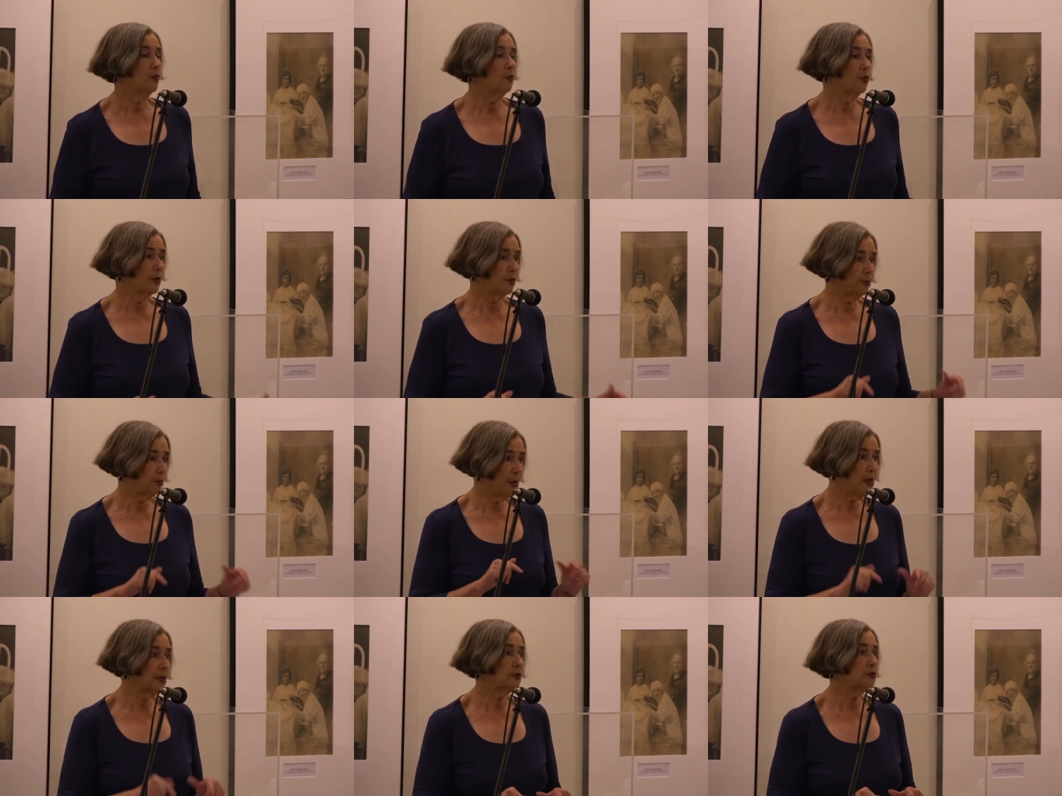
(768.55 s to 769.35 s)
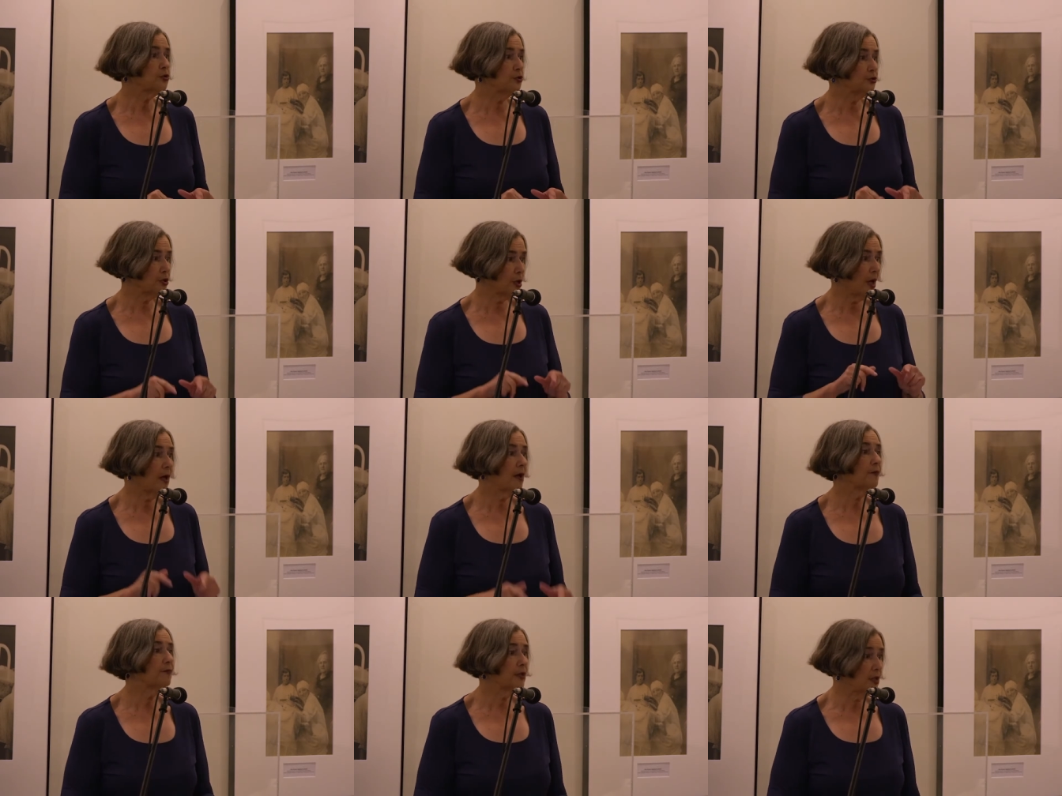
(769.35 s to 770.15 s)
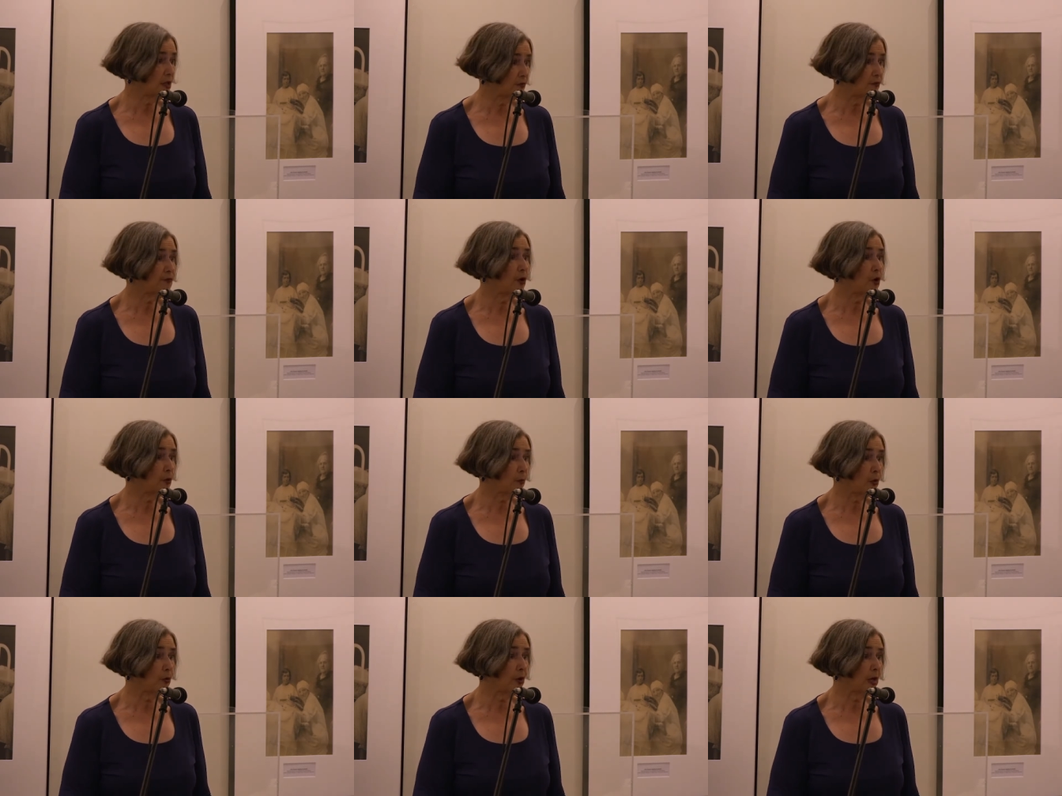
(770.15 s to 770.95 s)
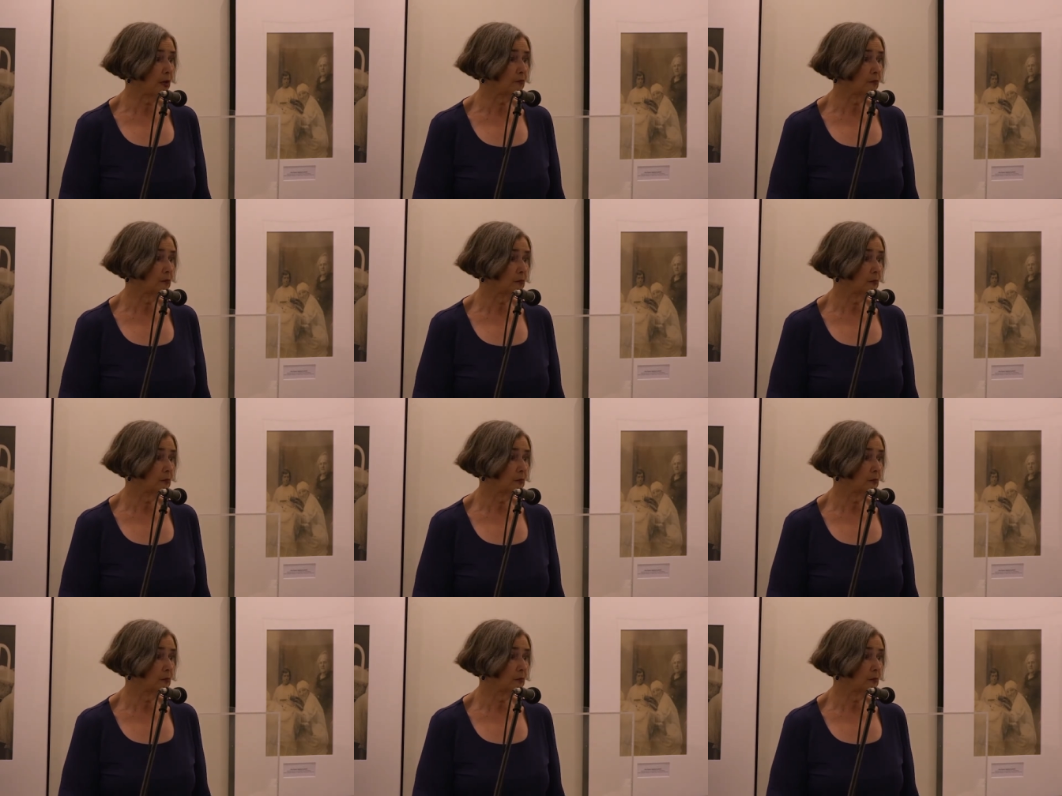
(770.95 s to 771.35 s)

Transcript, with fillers: with pictures of the infirmary.